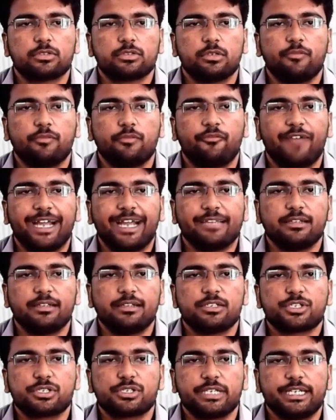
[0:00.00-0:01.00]
A final
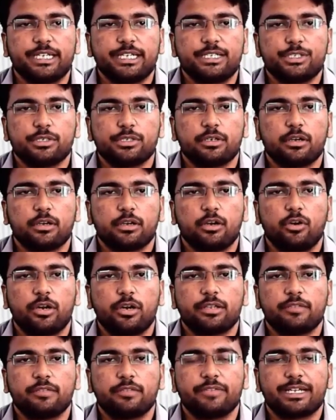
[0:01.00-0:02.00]
stage, or
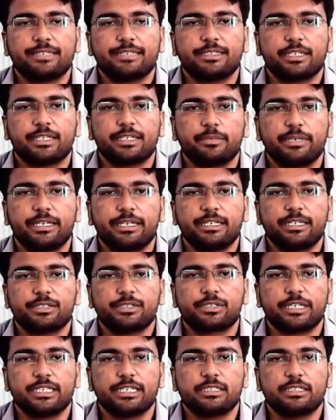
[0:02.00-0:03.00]
the we can say terminating
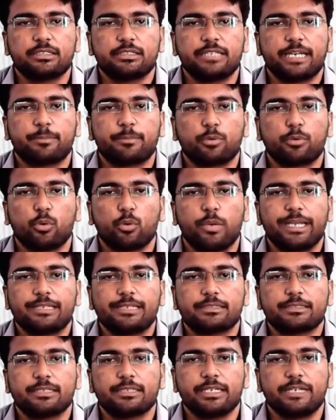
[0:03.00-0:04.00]
stage, that
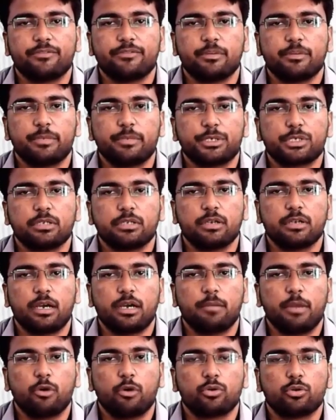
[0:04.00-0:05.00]
provides the information
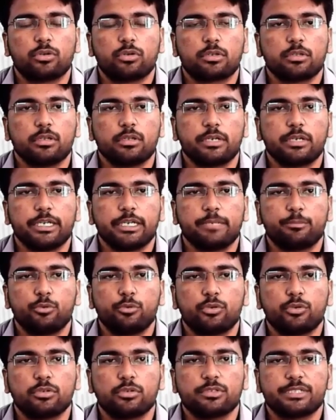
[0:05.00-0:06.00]
about the
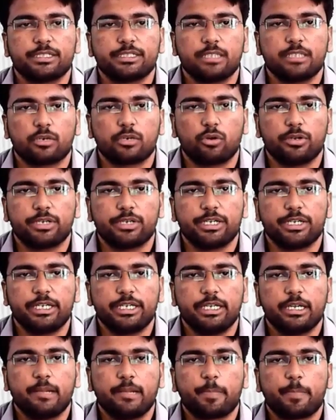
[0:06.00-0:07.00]
input signal quantity
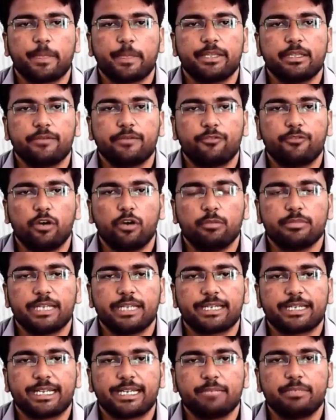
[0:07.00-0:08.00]
in the form
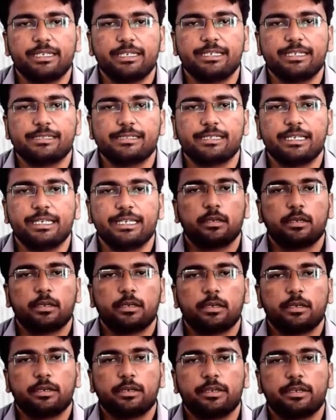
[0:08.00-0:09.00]
that can be easily
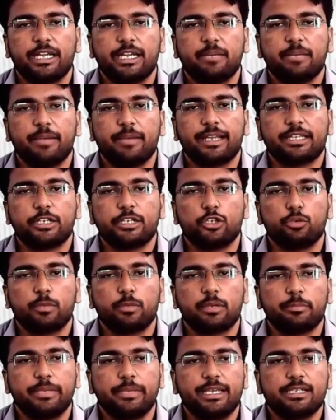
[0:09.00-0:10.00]
read by the
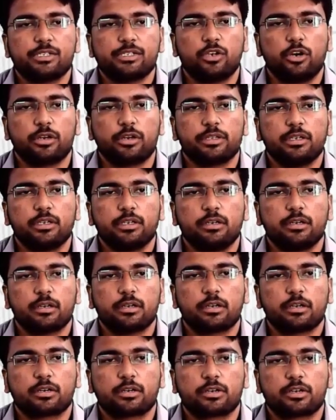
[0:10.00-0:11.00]
human beings or the
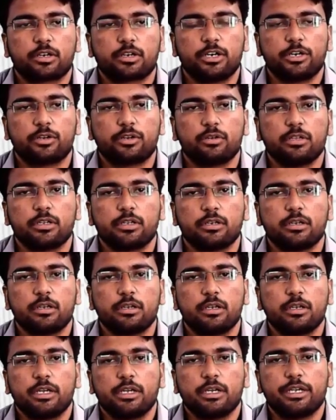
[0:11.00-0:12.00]
controller.
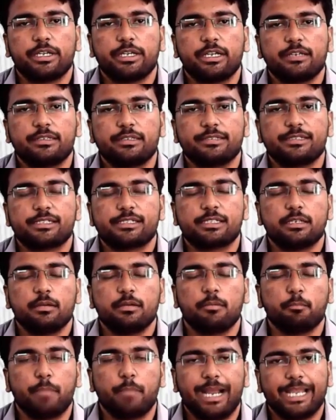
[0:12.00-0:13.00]
Here this is the
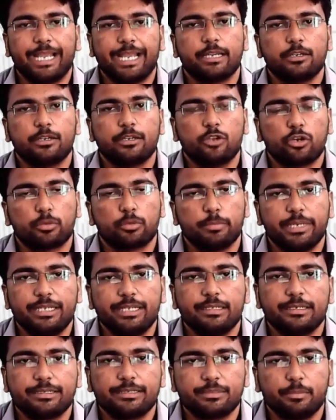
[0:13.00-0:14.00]
by, not
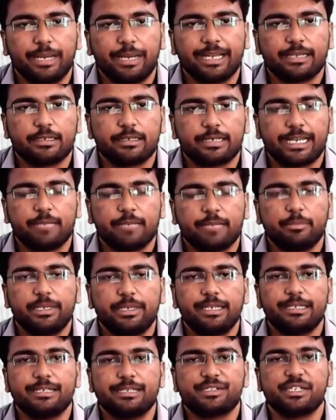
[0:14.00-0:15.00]
be, it's by, can be
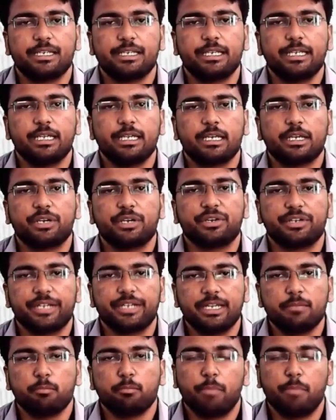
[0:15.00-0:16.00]
easily
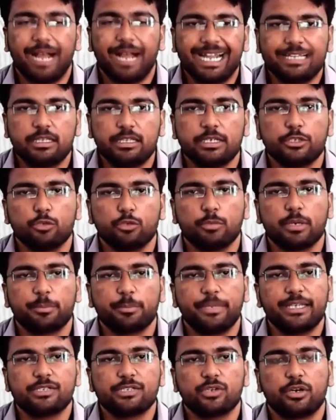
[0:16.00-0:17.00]
read by the human
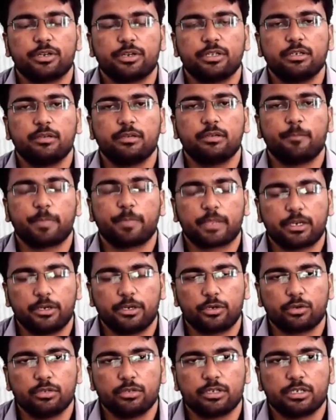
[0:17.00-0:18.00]
beings or the
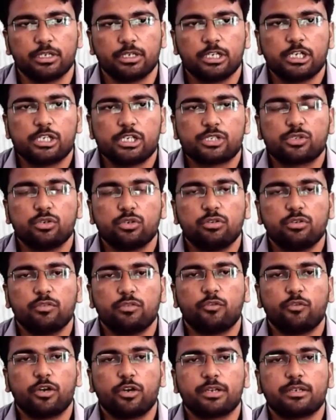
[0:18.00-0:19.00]
controller. So
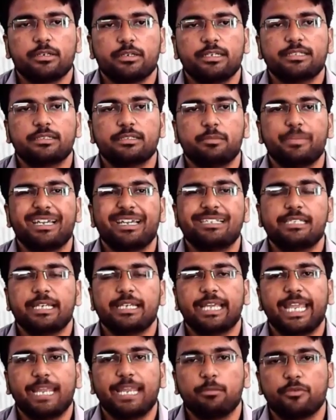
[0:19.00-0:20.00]
what is the
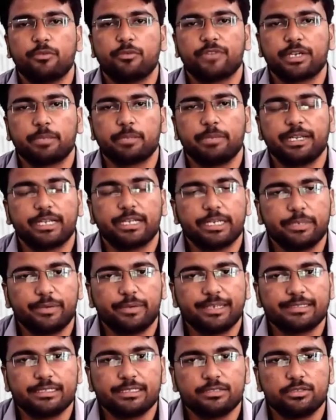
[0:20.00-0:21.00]
basic aim of the terminating
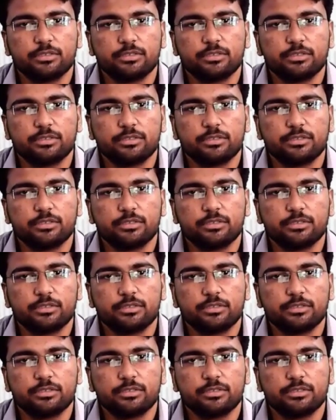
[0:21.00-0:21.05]
devices?